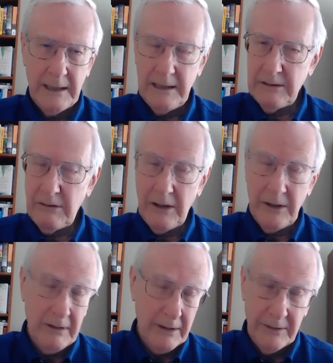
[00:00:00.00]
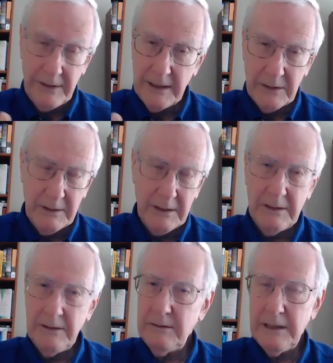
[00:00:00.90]
Are there other things we could
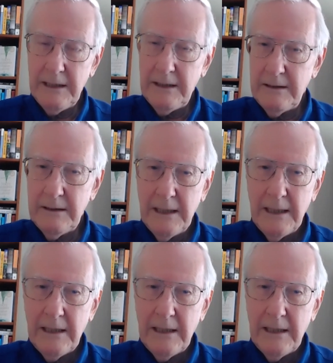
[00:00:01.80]
do together?